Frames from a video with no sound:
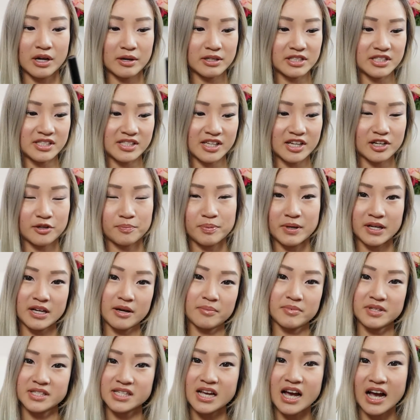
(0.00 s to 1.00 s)
I decided to pick
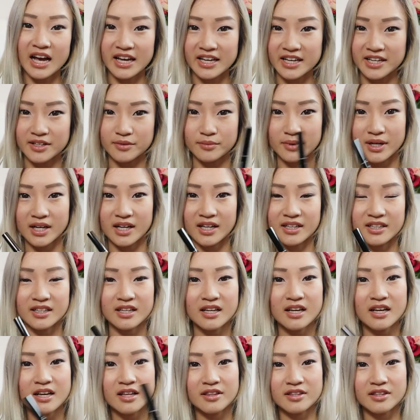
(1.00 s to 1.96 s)
up this high-end one.